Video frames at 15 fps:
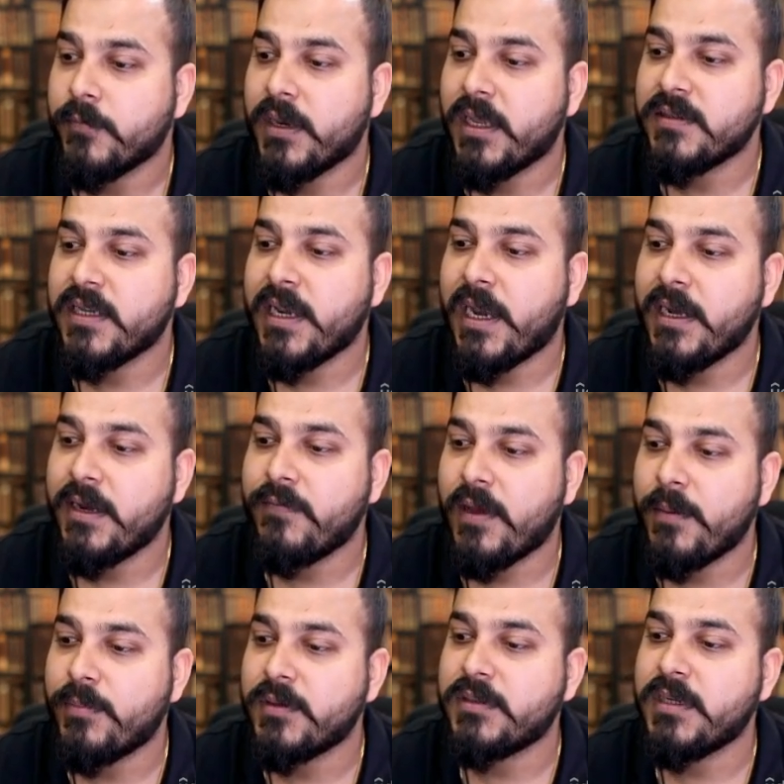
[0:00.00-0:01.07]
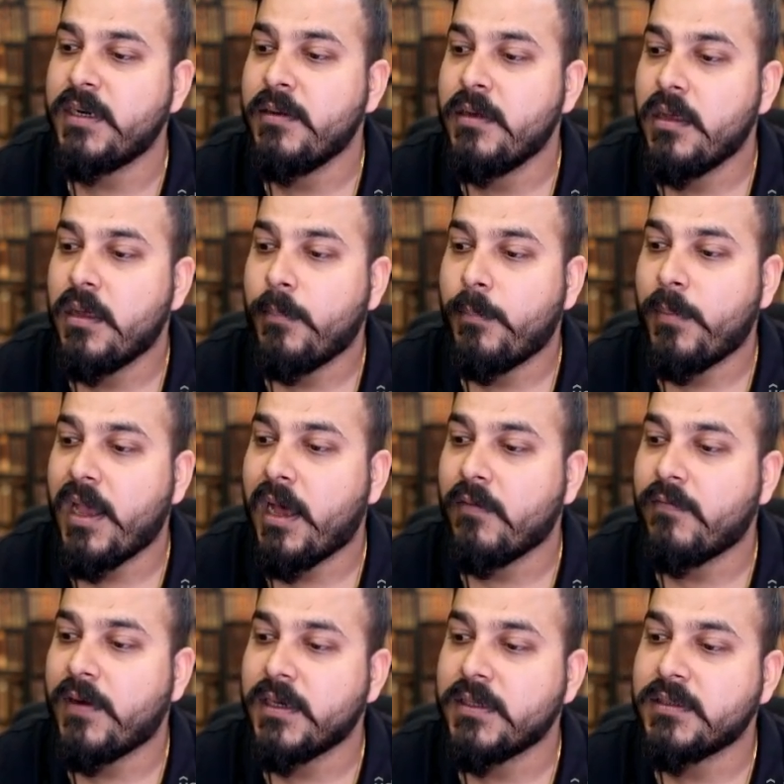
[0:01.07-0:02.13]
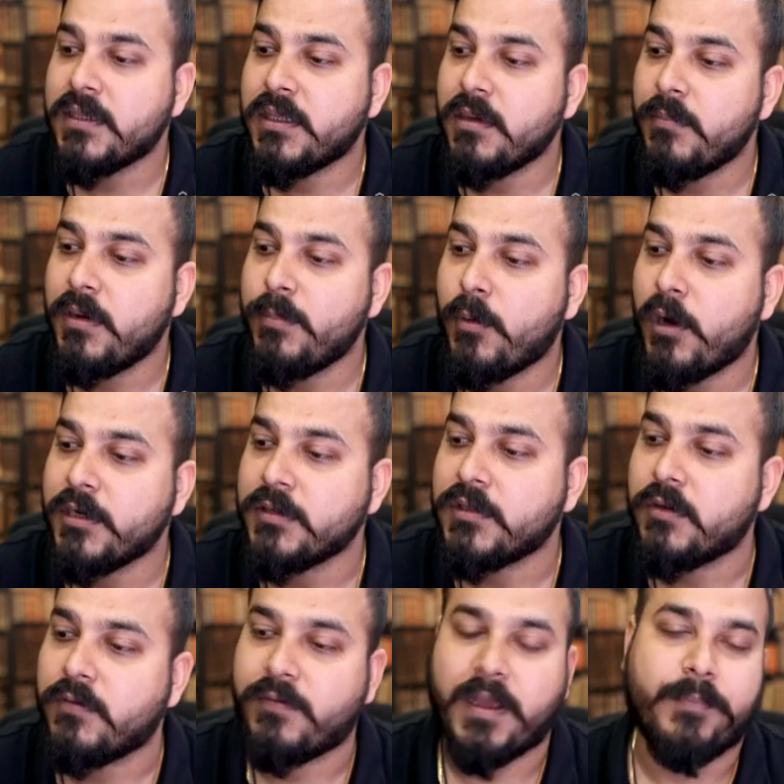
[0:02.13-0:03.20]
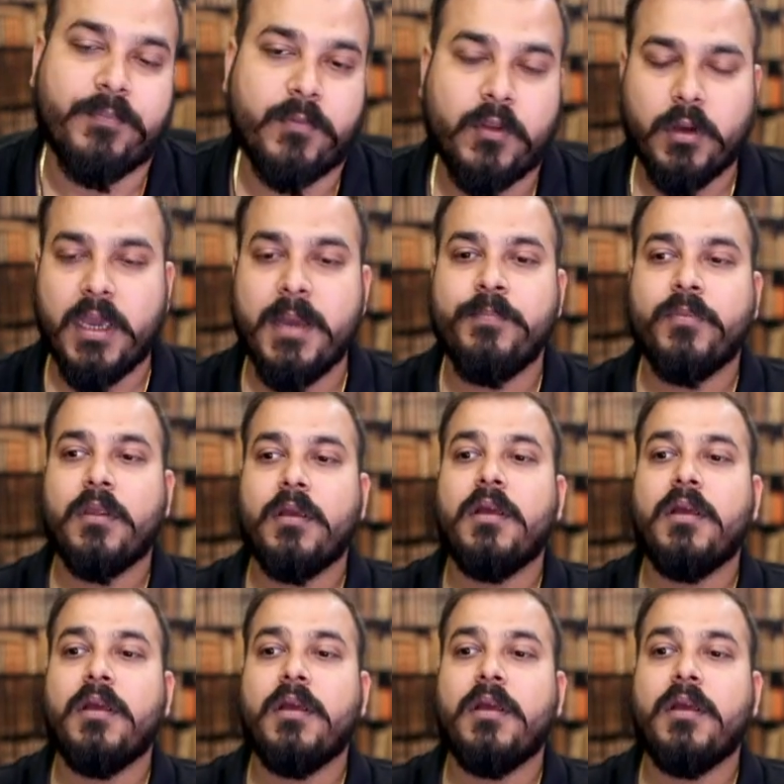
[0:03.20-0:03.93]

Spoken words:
When I say 95%, my alpha is nothing but 0.05. Okay.